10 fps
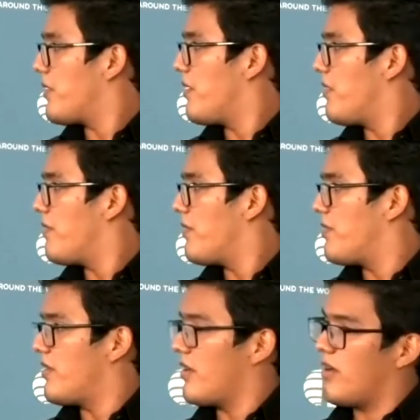You know,
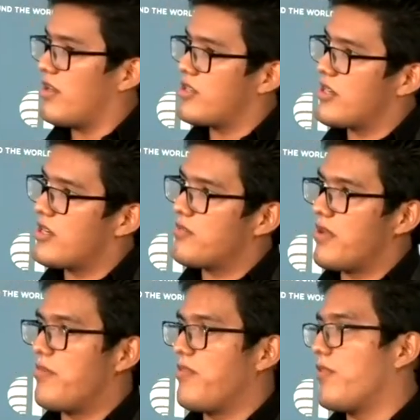they're not going to change
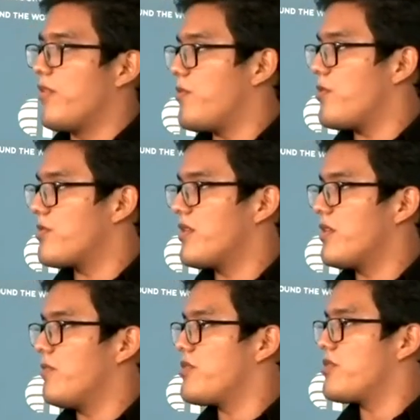maybe for the worse, but they
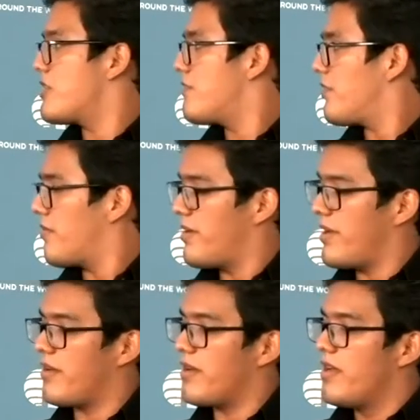won't change for the
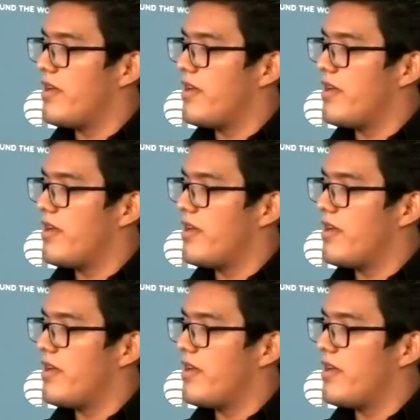better.